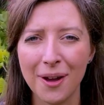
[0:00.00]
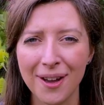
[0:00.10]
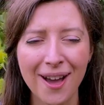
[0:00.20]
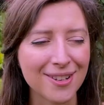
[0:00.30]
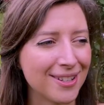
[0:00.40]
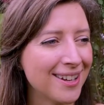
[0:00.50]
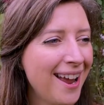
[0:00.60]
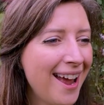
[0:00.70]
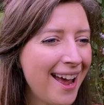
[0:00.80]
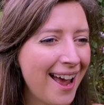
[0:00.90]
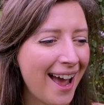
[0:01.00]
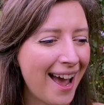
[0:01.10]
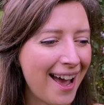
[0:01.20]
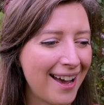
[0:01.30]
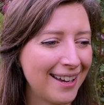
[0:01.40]
her garden.
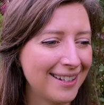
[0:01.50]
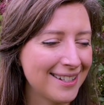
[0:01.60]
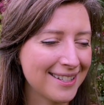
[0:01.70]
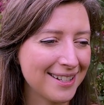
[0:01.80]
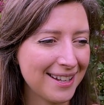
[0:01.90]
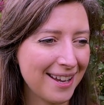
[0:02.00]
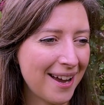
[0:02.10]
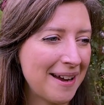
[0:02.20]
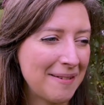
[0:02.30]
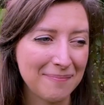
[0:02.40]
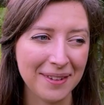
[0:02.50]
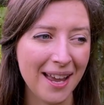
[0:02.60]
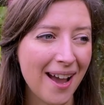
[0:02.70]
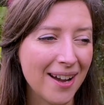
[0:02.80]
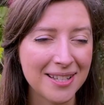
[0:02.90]
And
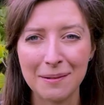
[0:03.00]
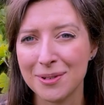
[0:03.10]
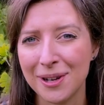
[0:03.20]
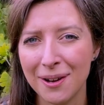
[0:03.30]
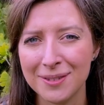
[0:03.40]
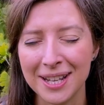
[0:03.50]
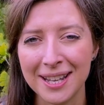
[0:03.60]
yeah, I just absolutely loved it.